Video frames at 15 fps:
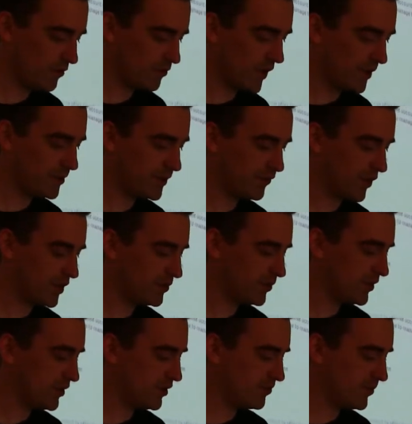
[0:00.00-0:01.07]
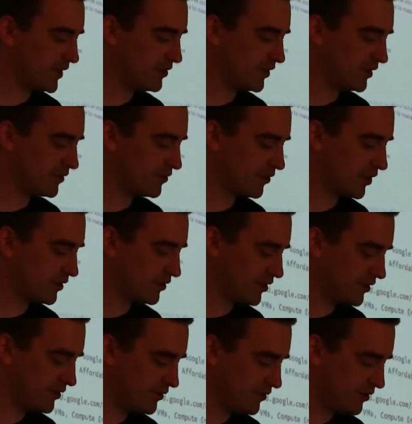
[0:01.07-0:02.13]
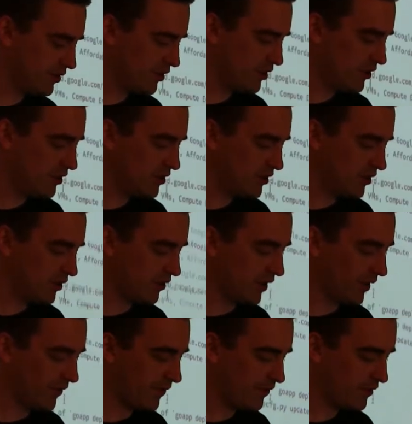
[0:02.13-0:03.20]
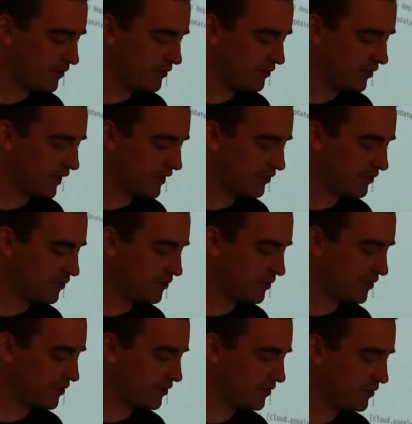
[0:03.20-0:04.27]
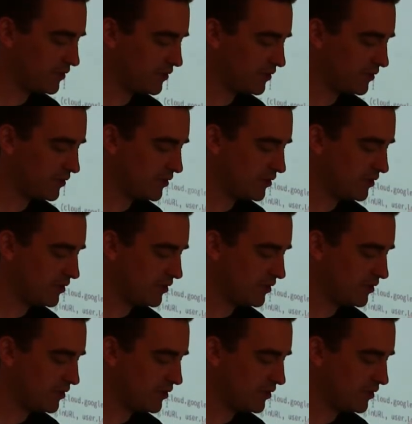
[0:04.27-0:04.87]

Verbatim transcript: everybody following the basic structure here? Okay. So that's users. Wow, that's cool.